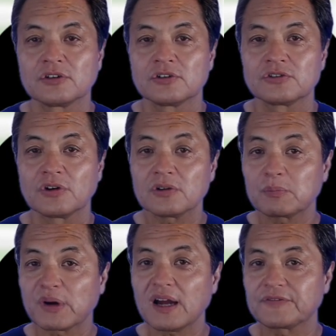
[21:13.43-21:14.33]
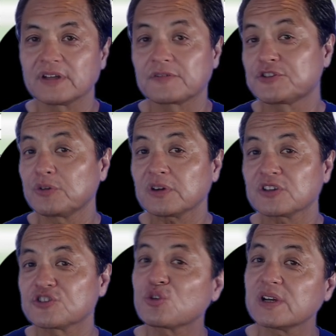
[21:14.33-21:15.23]
total profit of
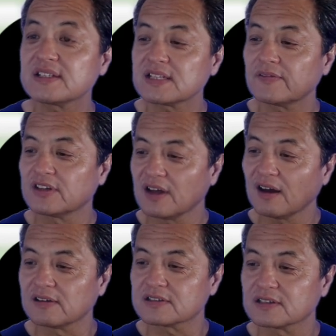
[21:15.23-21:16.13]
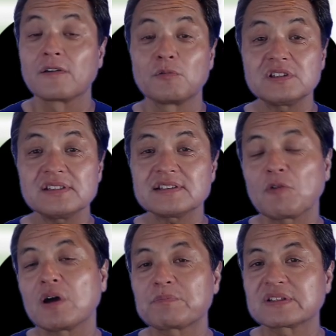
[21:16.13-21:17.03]
$227, which is a
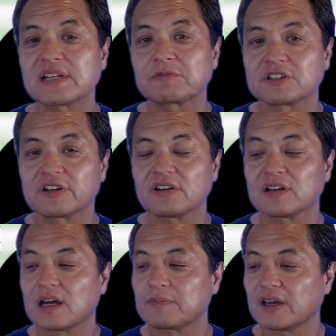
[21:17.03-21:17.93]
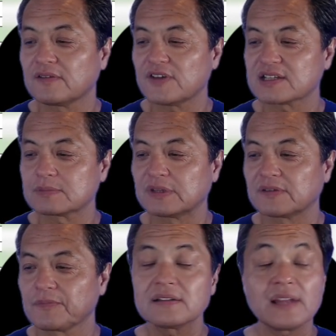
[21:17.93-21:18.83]
1% return on my investment.
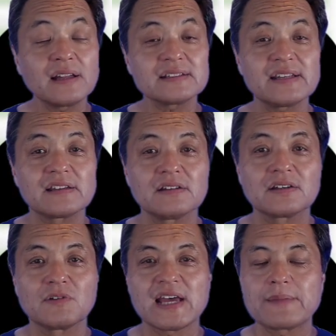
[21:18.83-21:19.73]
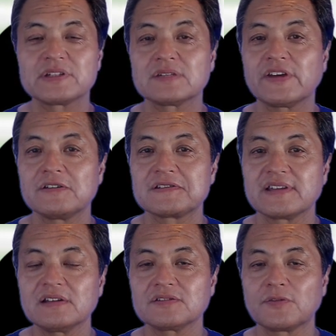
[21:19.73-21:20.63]
Now let's take a look at what happens if I use
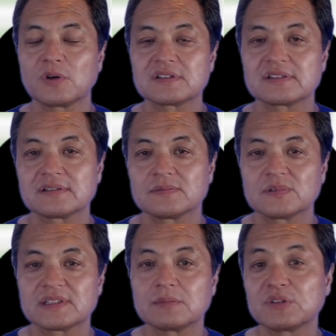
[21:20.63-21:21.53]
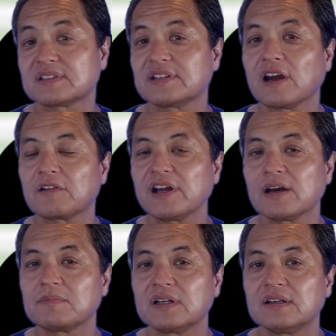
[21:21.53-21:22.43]
Salesforce, symbol
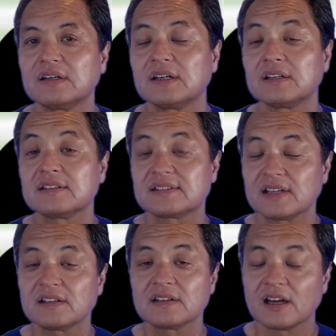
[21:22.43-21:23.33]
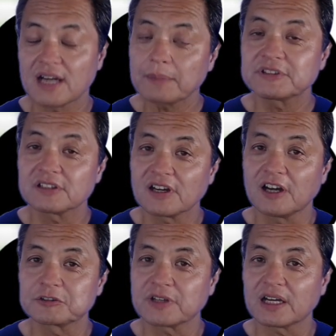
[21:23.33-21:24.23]
CRM, to sell an option
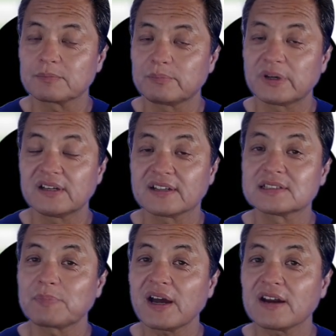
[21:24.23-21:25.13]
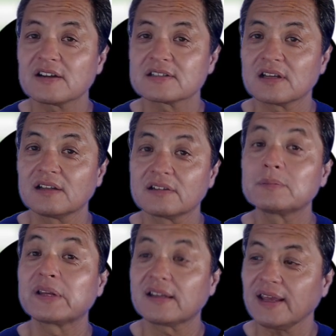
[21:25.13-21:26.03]
contract, but it expires a little
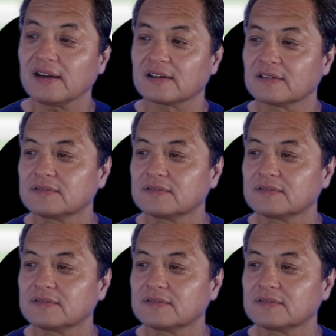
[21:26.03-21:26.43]
bit later.